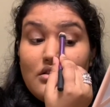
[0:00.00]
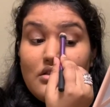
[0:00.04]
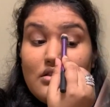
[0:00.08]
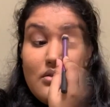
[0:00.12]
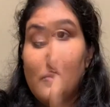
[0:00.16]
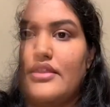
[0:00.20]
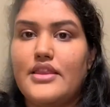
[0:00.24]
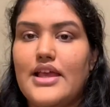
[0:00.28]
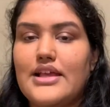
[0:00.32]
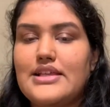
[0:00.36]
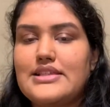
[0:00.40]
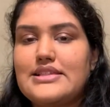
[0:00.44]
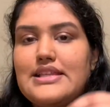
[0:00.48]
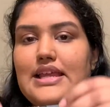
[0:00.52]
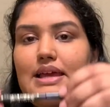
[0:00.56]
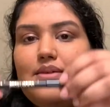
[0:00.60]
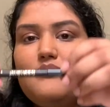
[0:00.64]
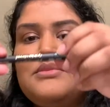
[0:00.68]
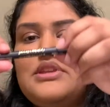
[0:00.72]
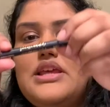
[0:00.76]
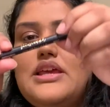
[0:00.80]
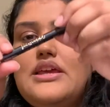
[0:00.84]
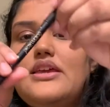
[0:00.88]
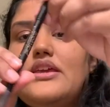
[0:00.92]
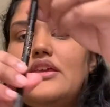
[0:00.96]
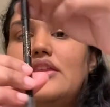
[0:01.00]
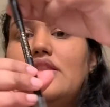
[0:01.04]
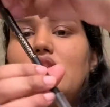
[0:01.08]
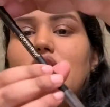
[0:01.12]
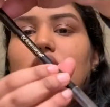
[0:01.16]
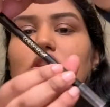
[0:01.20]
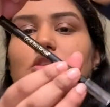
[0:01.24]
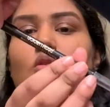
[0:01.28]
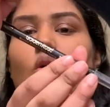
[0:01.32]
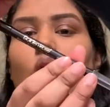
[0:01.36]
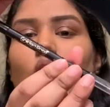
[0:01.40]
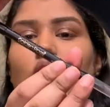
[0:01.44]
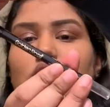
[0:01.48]
Next, I'm taking the
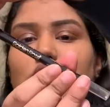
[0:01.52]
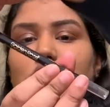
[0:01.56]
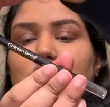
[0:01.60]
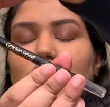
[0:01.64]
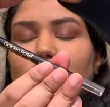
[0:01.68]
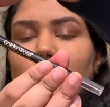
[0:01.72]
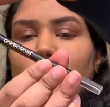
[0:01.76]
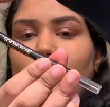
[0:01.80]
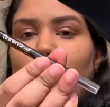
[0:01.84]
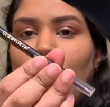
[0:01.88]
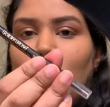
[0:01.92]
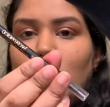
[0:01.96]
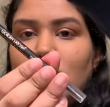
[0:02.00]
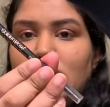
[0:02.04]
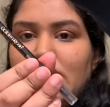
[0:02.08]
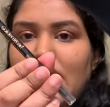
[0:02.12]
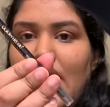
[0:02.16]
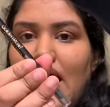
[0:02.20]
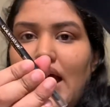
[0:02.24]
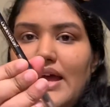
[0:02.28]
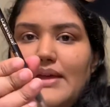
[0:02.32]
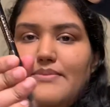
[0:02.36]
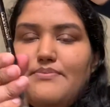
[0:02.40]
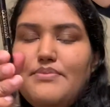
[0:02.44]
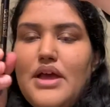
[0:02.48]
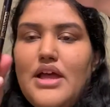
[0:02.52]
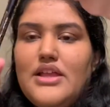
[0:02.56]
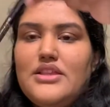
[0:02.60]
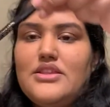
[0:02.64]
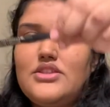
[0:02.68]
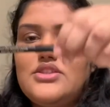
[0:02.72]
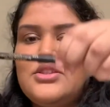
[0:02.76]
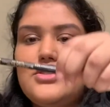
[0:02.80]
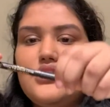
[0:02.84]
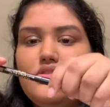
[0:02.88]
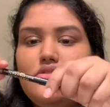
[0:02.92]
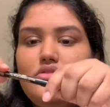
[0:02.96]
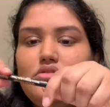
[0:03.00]
Golden Rose eye
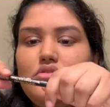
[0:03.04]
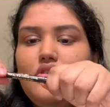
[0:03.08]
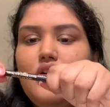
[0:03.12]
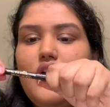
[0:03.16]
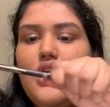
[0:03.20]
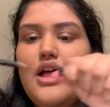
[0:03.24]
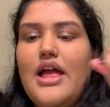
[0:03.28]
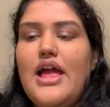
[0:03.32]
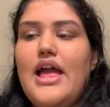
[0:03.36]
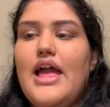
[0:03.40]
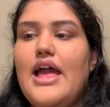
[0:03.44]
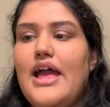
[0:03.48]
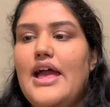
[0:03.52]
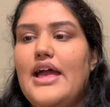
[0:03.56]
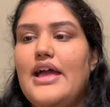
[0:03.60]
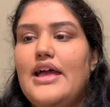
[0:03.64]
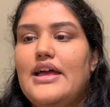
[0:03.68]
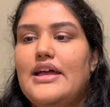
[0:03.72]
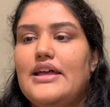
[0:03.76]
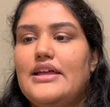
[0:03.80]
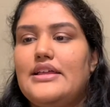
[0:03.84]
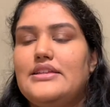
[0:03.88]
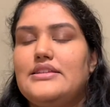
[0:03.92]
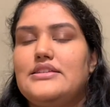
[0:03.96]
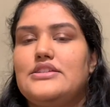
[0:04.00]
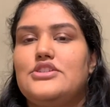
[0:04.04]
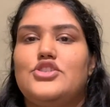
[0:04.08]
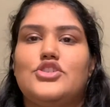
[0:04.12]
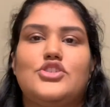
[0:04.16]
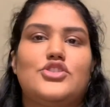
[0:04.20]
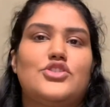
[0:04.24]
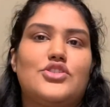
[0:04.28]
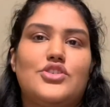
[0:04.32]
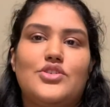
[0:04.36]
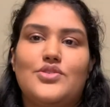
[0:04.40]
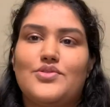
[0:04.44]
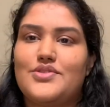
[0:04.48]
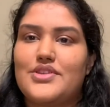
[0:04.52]
pencil and
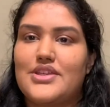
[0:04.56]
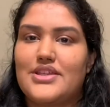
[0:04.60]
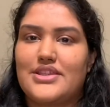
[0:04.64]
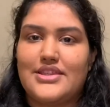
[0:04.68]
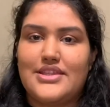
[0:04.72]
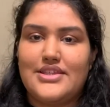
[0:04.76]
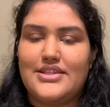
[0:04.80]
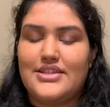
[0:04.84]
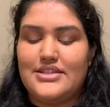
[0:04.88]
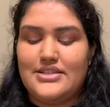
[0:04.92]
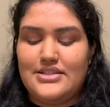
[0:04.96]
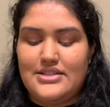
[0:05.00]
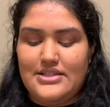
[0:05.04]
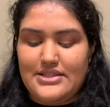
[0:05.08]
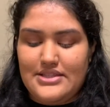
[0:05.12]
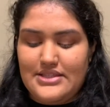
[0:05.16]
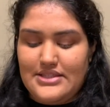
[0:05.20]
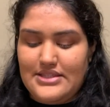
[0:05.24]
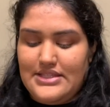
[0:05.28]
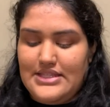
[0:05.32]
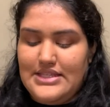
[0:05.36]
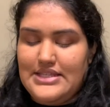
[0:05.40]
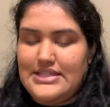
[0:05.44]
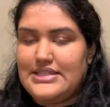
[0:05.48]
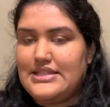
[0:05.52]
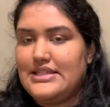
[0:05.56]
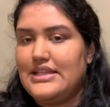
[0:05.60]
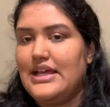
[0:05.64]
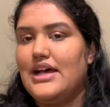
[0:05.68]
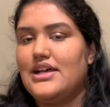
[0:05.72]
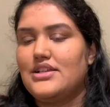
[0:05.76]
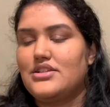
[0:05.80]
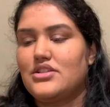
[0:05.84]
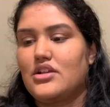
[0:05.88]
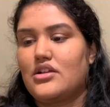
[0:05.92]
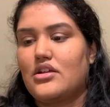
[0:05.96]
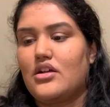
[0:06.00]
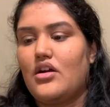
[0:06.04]
just using this
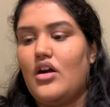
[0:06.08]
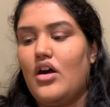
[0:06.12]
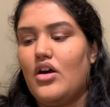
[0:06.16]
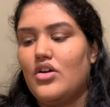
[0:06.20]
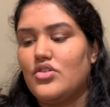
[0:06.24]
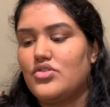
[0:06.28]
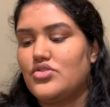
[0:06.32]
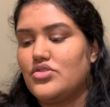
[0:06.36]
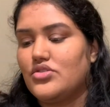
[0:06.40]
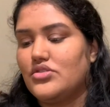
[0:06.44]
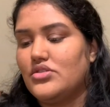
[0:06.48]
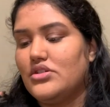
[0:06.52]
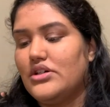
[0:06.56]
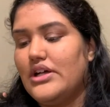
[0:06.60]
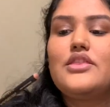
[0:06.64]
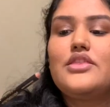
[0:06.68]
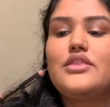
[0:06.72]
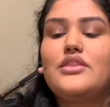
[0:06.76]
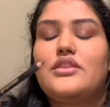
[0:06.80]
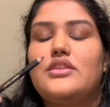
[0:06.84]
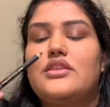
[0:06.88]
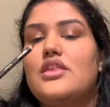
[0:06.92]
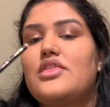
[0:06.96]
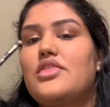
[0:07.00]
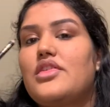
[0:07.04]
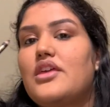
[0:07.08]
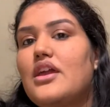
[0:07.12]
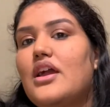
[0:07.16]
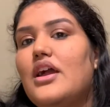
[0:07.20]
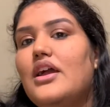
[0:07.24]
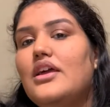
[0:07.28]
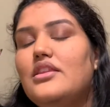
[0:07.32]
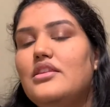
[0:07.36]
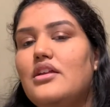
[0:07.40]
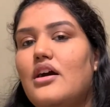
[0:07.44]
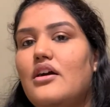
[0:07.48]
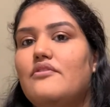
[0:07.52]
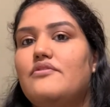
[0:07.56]
as a cajole. And the thing I
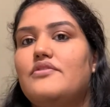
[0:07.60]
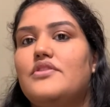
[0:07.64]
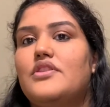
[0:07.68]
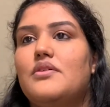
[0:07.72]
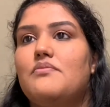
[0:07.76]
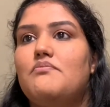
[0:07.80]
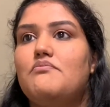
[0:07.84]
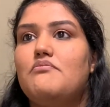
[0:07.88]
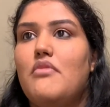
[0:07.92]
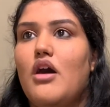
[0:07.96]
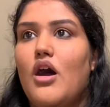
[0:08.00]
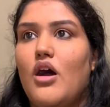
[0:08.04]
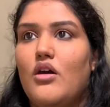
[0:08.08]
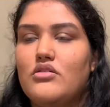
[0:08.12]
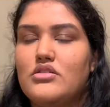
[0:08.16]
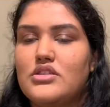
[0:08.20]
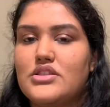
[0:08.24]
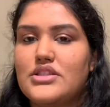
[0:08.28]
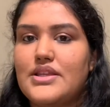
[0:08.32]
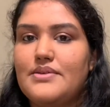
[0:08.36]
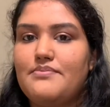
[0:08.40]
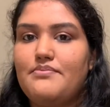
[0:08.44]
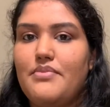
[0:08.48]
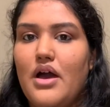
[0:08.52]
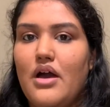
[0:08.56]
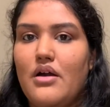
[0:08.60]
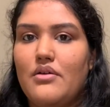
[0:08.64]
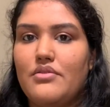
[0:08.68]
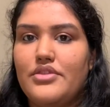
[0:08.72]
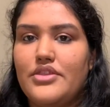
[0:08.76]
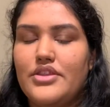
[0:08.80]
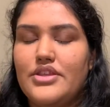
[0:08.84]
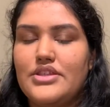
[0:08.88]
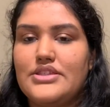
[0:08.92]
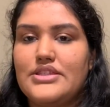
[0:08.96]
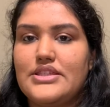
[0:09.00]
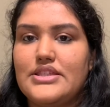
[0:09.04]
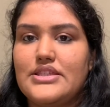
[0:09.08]
love the most about
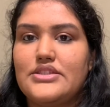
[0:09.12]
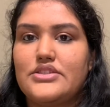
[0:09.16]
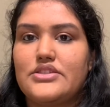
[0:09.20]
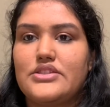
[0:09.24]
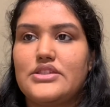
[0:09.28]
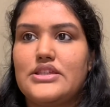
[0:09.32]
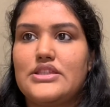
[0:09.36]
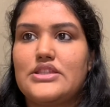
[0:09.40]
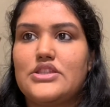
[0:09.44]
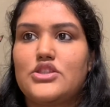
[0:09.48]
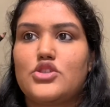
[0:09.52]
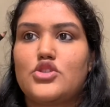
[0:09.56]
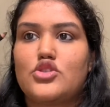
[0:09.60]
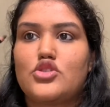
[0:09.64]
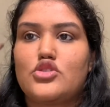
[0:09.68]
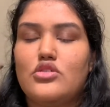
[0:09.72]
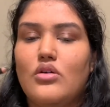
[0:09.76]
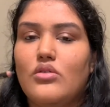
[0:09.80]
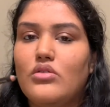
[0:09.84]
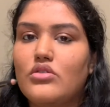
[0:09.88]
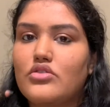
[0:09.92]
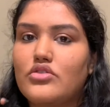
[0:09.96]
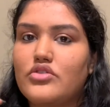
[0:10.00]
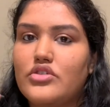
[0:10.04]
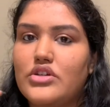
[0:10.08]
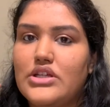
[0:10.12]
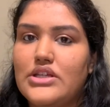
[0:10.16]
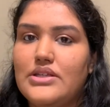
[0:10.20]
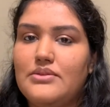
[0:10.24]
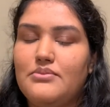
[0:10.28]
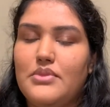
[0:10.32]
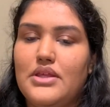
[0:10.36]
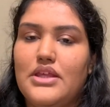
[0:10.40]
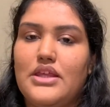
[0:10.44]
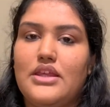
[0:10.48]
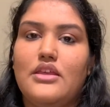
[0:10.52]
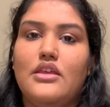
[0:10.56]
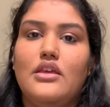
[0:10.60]
this is it's so
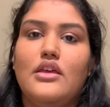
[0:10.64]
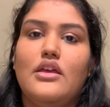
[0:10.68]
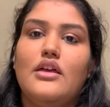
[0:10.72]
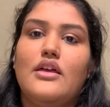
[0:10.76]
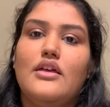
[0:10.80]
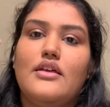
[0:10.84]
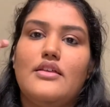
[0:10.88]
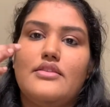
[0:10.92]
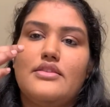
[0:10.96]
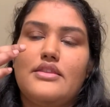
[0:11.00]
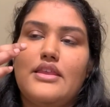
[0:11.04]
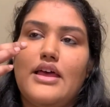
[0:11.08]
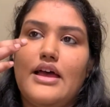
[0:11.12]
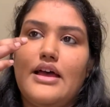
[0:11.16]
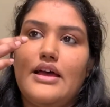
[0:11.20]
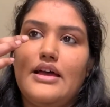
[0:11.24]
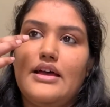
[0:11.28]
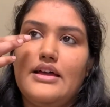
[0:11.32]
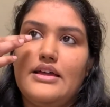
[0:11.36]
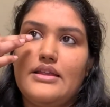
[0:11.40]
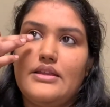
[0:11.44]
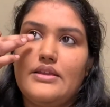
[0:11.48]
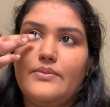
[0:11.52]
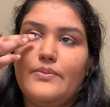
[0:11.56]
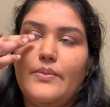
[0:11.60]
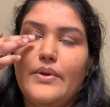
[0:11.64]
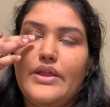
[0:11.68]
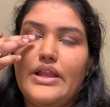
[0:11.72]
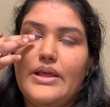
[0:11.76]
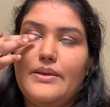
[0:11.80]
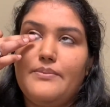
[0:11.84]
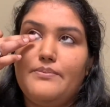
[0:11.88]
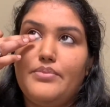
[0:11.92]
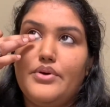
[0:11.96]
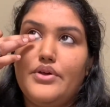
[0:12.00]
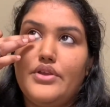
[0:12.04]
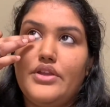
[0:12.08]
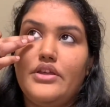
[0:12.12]
creamy that when I
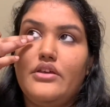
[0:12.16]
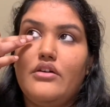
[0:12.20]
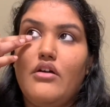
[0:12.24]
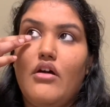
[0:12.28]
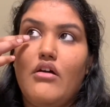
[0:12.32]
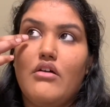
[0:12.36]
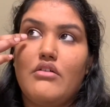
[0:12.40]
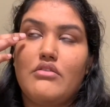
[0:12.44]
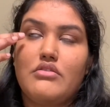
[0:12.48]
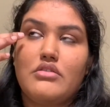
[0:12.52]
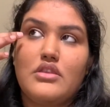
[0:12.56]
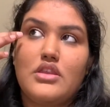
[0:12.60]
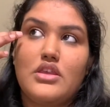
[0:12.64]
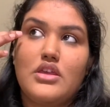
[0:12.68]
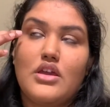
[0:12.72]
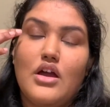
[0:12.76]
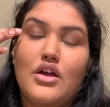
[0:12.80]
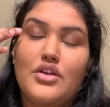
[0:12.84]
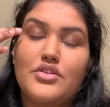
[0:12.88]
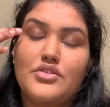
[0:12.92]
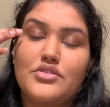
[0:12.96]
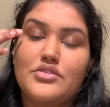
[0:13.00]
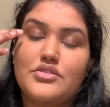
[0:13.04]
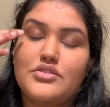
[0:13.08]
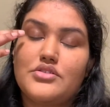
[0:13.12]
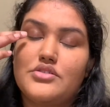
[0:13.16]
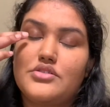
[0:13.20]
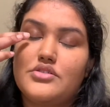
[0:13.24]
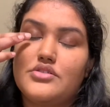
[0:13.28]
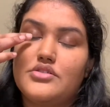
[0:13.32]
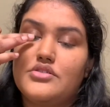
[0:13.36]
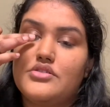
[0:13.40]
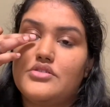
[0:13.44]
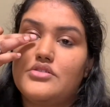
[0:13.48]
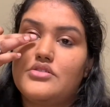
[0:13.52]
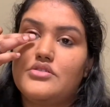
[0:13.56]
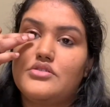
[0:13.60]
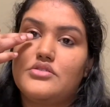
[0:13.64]
put it on the
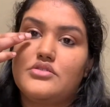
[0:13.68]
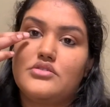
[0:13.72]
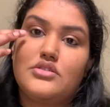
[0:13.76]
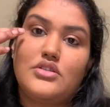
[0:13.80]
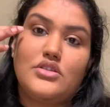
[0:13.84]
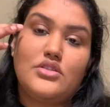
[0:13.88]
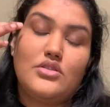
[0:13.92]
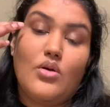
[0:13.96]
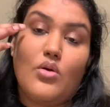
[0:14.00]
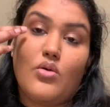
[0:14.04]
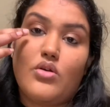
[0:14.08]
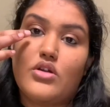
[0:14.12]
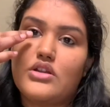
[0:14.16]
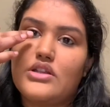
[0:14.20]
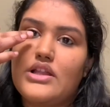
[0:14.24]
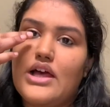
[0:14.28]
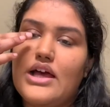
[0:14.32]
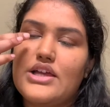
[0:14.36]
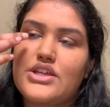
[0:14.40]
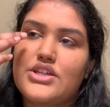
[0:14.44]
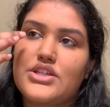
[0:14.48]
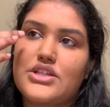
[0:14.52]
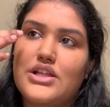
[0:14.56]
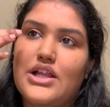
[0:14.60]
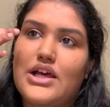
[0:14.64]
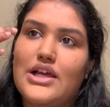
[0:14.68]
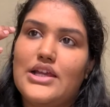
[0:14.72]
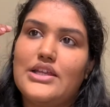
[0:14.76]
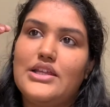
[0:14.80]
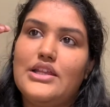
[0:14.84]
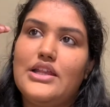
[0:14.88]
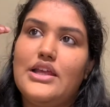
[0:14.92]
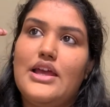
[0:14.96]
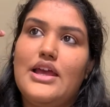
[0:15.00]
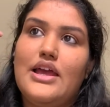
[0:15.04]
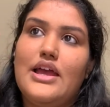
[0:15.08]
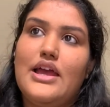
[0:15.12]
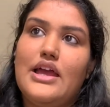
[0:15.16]
under the lower lash line
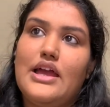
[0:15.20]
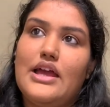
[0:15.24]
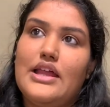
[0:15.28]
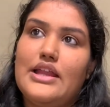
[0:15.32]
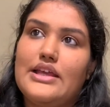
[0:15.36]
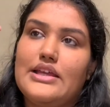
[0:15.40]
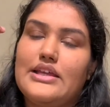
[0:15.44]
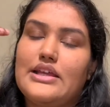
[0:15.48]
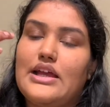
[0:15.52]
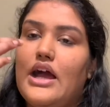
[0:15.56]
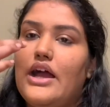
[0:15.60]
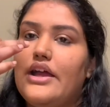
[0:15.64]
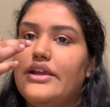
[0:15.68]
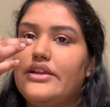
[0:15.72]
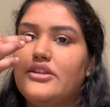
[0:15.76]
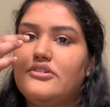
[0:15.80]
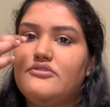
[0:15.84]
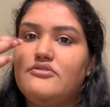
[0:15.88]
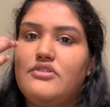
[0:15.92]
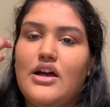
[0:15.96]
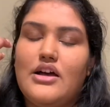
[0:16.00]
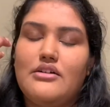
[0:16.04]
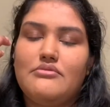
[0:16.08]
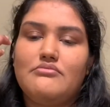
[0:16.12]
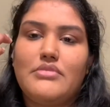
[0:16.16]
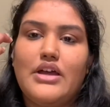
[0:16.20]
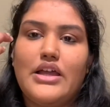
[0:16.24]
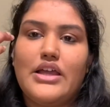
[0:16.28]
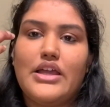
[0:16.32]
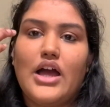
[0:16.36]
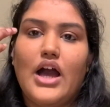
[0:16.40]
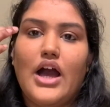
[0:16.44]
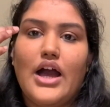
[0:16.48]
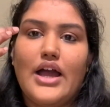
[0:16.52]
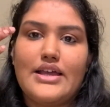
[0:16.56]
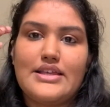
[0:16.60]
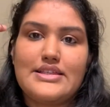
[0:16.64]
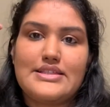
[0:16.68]
and I kind of have my
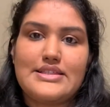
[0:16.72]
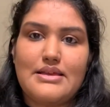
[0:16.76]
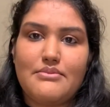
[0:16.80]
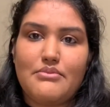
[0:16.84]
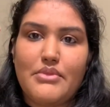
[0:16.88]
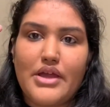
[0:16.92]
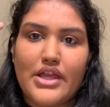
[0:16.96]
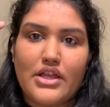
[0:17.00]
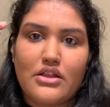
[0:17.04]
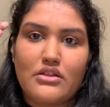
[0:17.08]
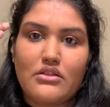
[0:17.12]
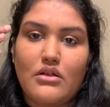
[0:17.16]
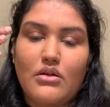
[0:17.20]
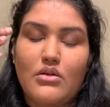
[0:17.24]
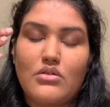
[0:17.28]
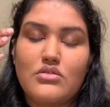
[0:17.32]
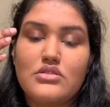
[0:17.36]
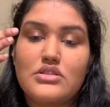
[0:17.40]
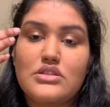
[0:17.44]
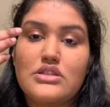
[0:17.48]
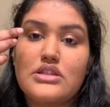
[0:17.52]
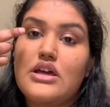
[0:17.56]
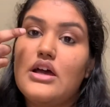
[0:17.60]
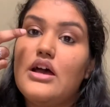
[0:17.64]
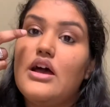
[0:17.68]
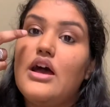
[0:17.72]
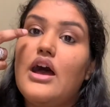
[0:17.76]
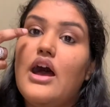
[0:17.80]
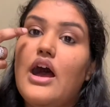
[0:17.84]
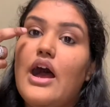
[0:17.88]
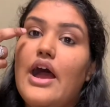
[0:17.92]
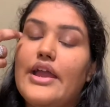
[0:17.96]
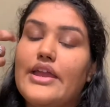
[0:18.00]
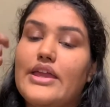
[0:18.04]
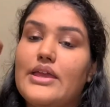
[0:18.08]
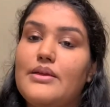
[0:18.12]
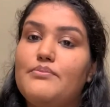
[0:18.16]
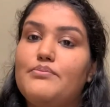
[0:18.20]
eye semi-closed,
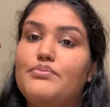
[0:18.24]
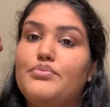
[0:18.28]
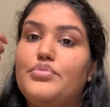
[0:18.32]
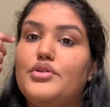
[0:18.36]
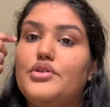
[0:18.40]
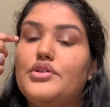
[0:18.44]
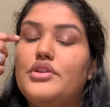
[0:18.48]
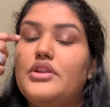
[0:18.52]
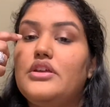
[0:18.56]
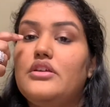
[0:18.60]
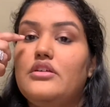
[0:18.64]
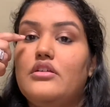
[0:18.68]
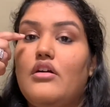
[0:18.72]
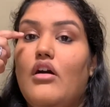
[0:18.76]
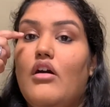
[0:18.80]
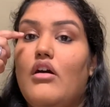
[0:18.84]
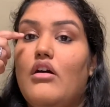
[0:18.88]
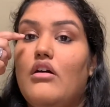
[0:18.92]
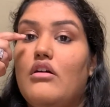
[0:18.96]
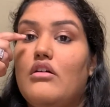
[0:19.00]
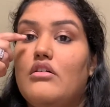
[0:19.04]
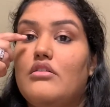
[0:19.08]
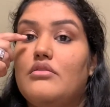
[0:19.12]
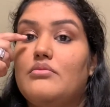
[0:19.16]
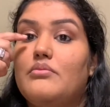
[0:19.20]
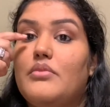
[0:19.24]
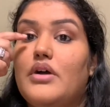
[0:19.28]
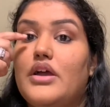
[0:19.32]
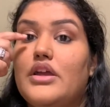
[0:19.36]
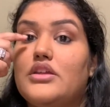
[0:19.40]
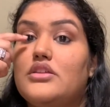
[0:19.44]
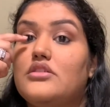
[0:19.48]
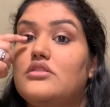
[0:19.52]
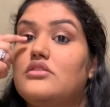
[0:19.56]
I can put it on my,